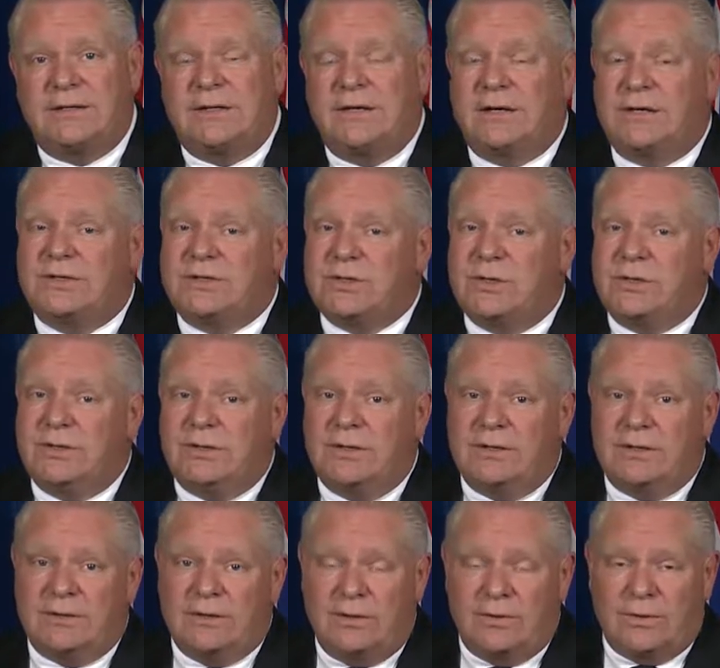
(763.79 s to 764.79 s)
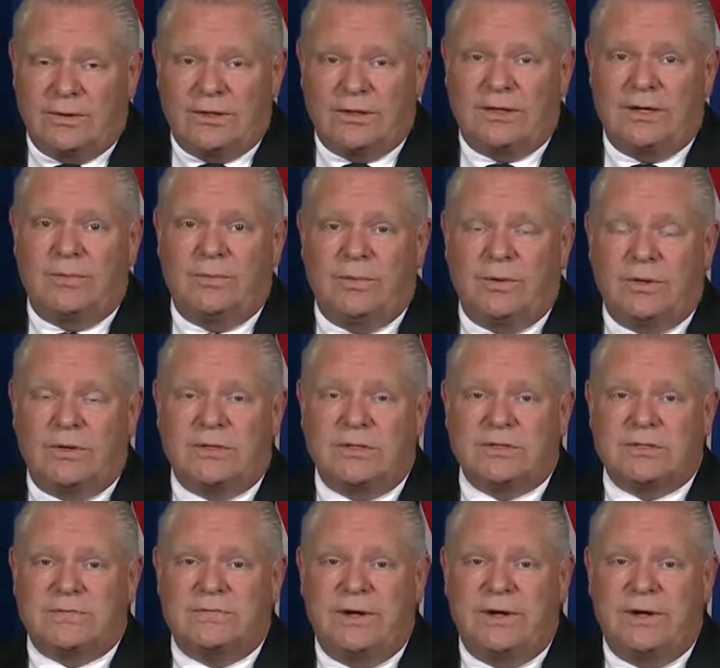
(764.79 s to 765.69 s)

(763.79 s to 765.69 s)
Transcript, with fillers: You got to treat the lower-income workers